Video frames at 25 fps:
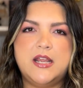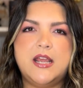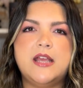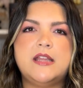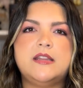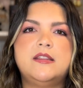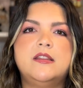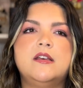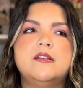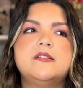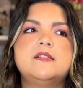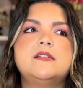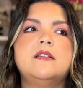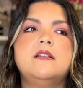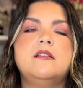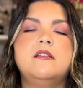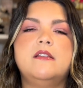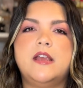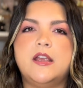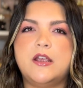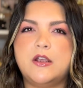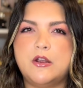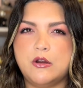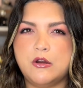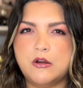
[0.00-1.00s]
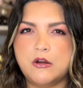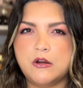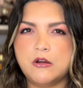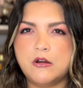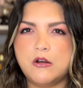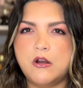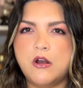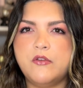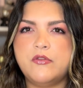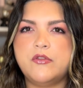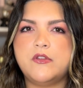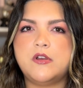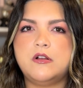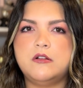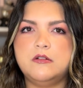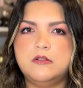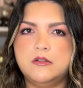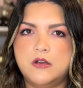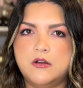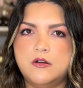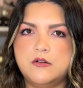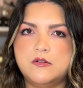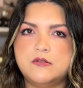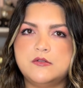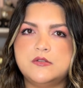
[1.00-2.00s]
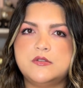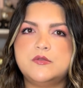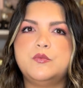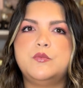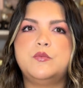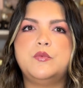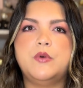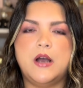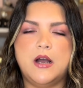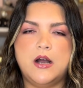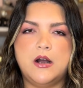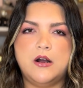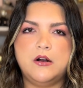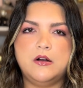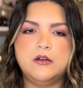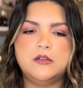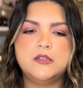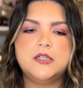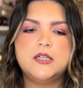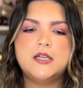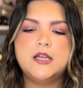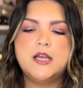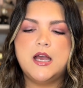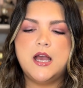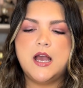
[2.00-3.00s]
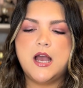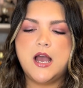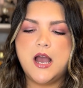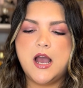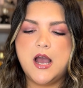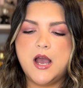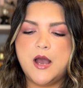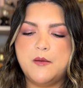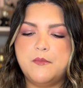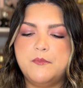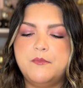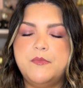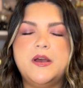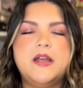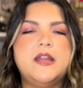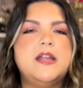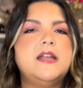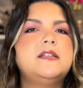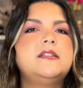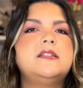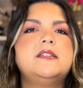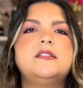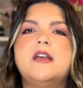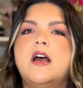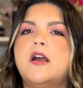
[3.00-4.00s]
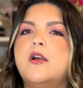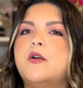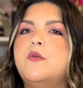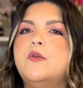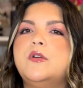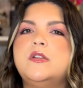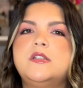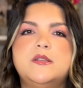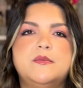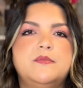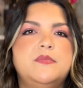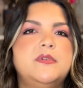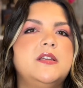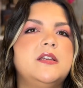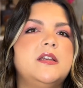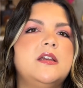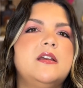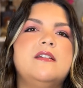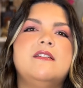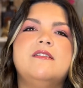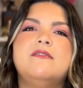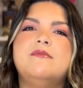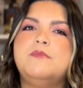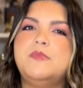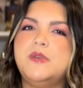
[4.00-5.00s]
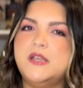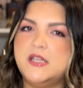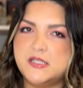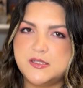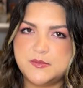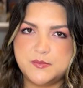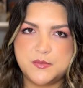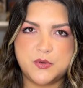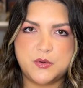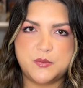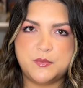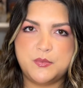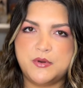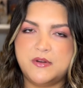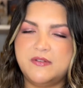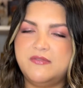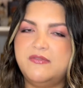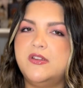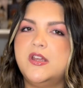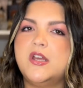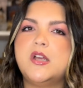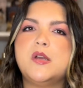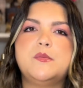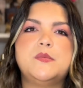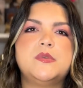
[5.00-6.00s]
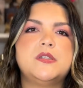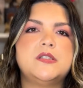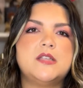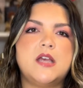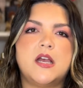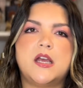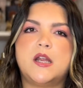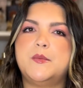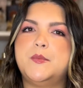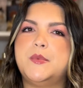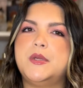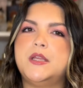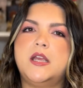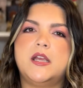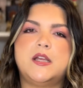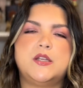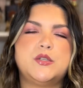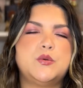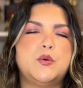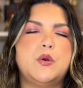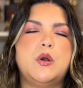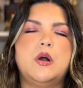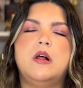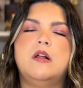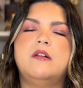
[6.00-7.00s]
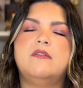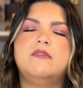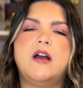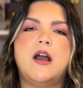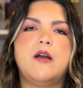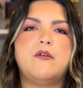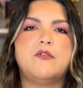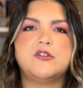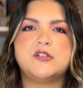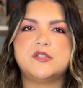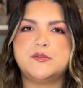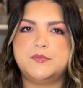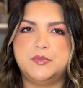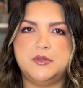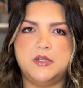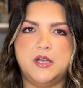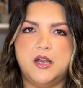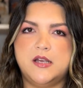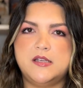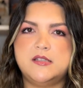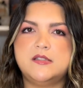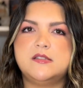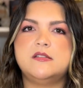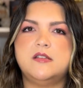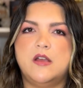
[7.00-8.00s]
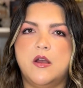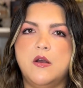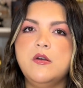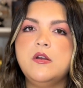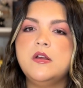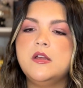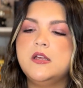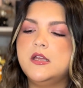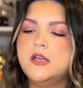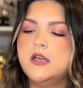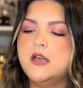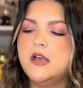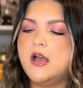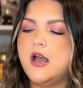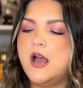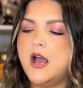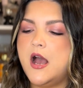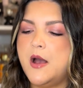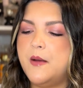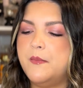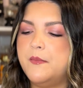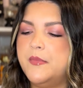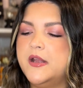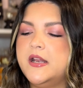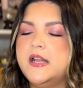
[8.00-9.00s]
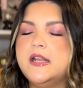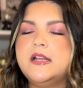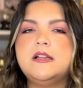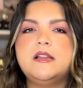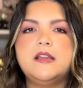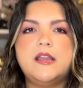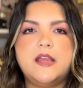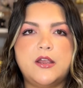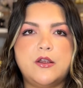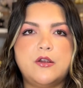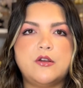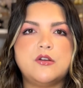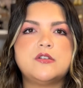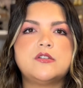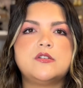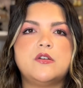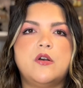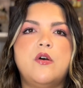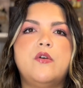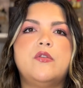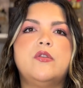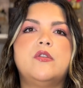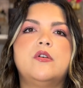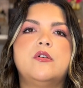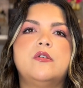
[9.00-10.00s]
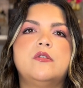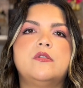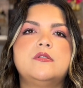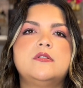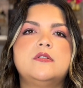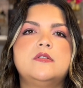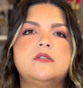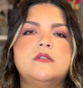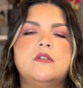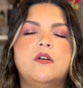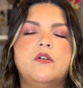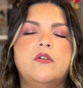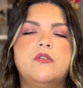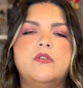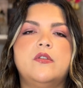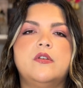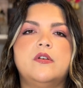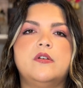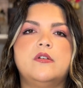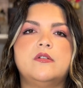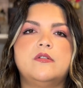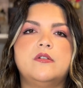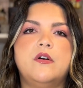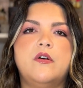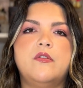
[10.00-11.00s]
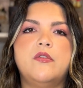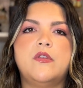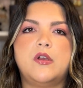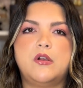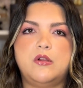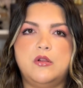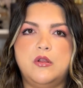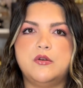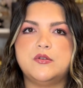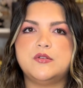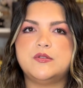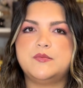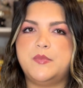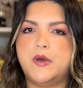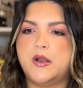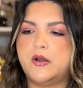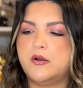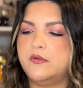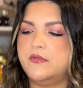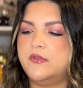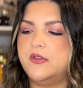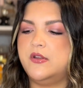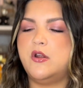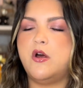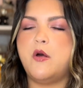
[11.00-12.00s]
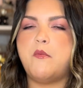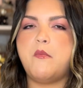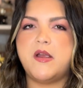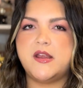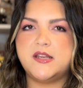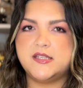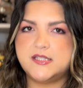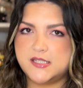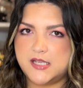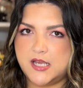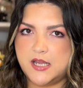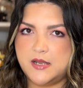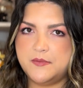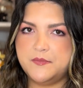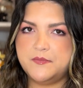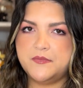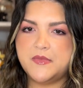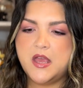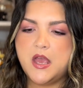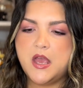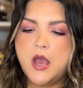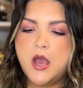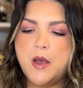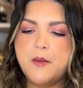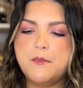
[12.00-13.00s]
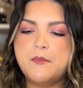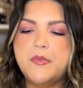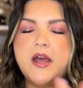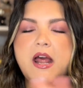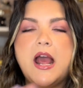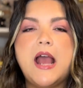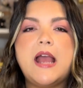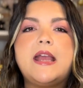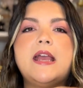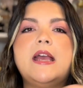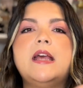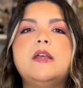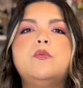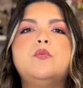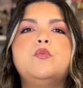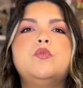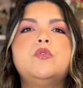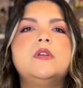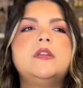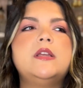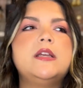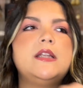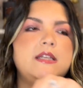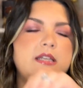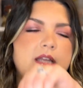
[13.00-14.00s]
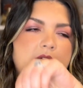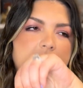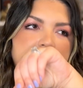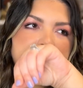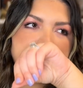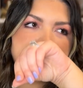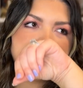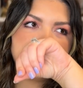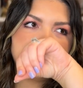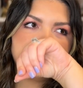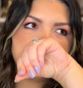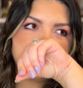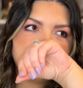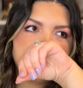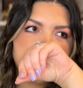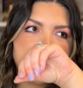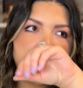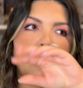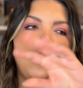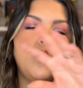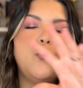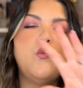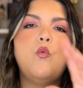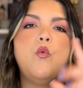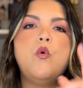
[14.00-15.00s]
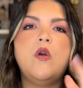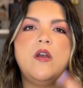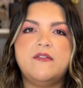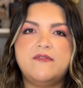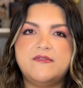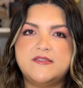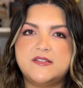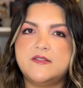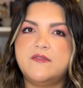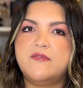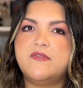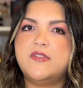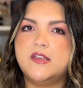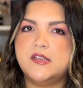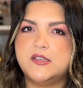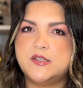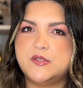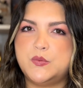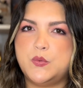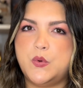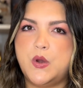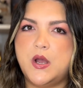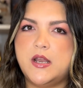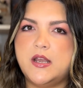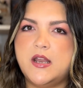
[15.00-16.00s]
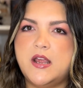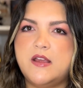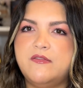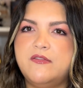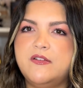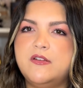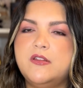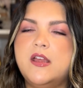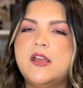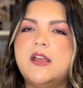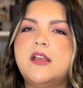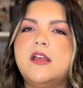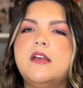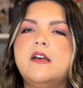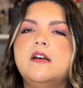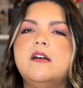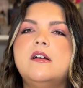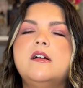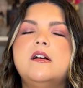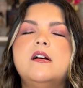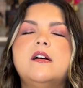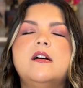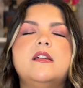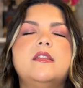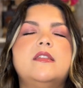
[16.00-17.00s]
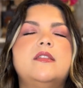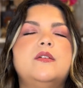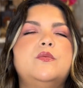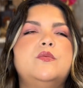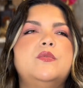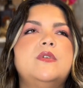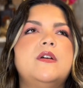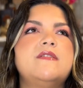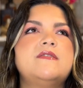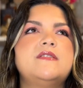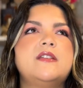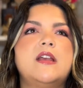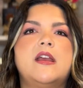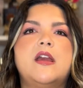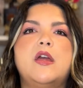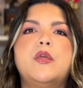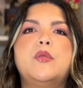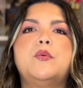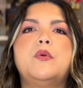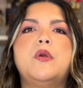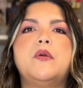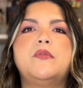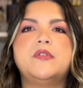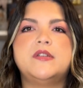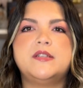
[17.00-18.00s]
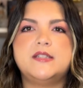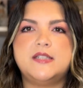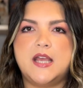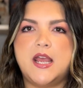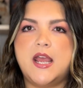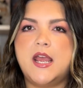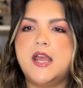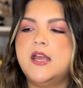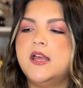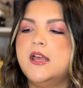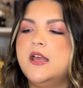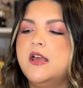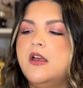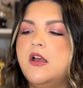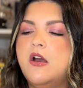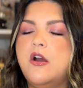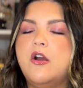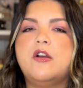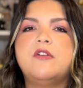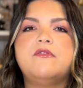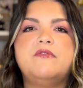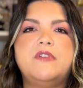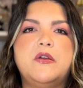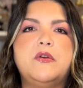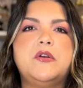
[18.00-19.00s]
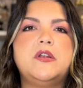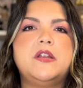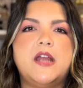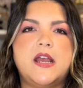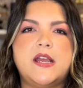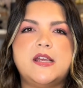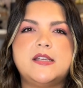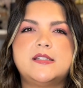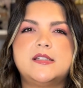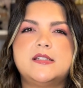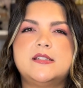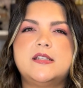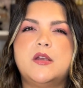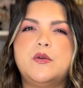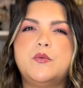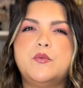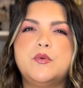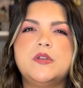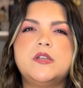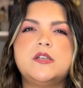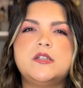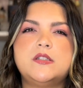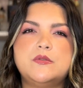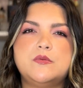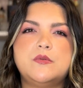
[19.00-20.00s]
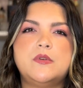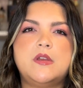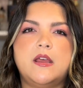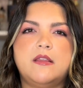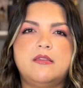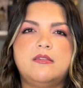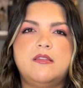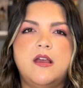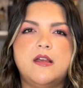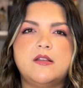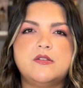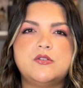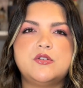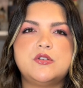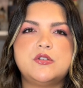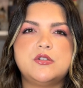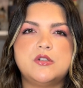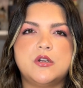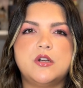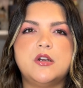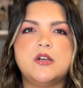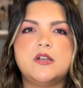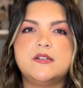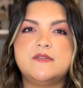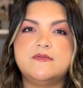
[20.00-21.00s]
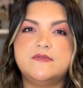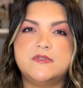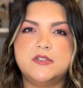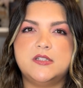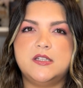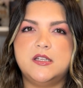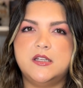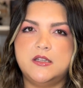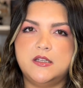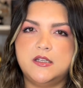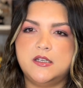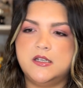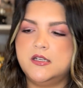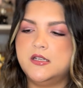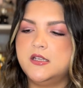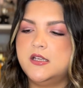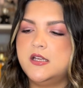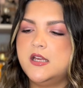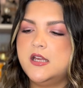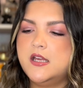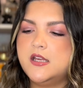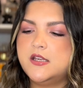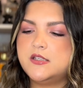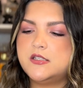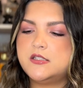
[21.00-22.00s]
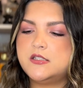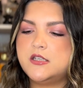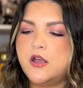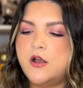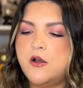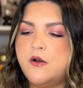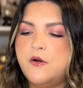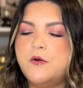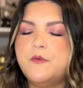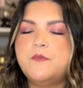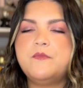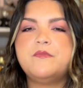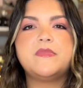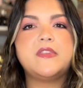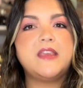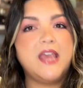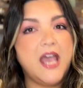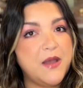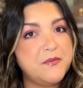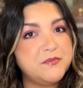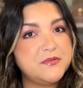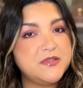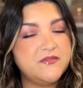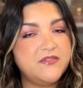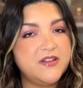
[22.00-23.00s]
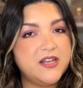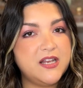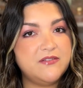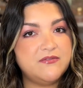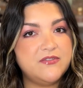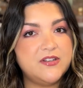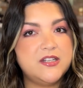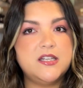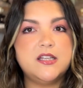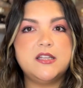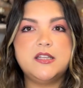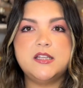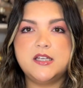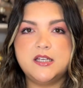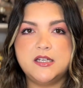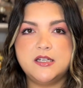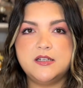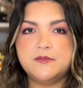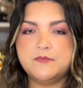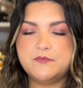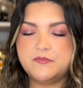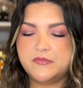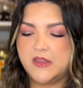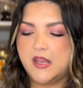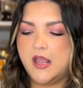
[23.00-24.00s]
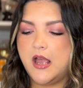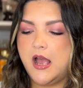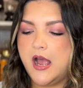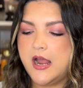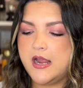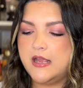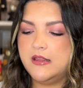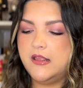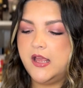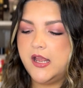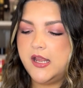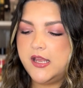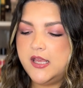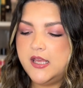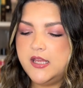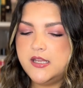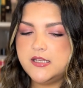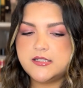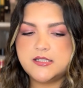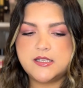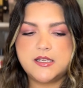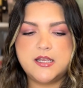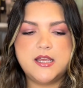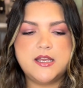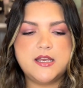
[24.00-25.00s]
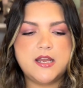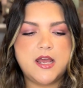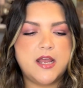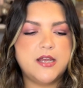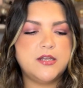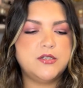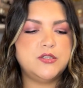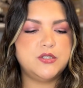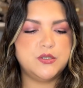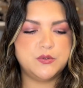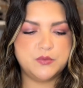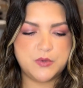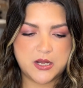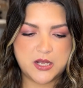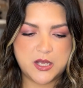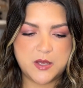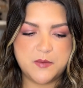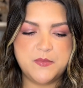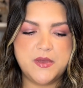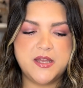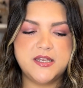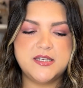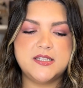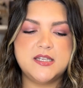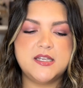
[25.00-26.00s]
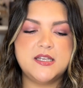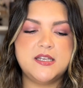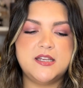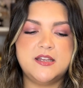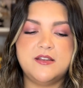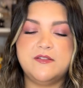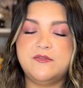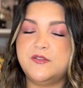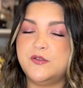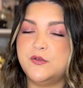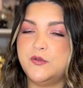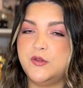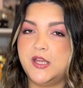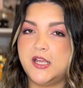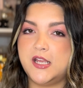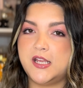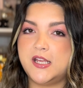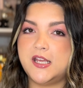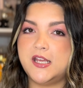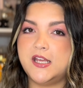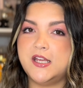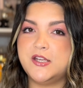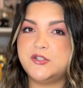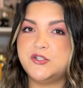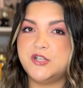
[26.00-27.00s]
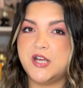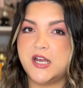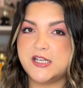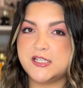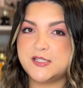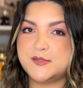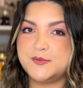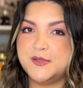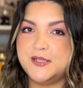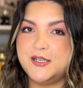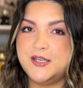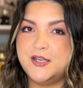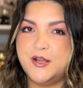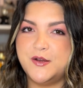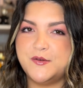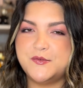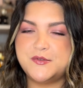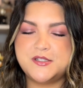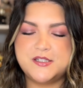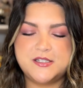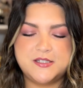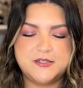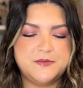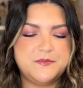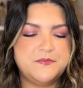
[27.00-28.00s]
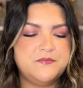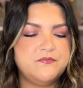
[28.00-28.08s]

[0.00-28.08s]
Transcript: It does linger on the clothes well, but it's not going to be a beast mode perfume. It's not going to be like 12 hours plus. No, but it lingers on the clothes better than on my skin. But I get really nice whiffs of this one. I feel like the whiffs I get throughout the day are very nice because I really do get that sugared vanilla. So Captivating Vanilla, I like it, and I do recommend it if you like a jasmine note.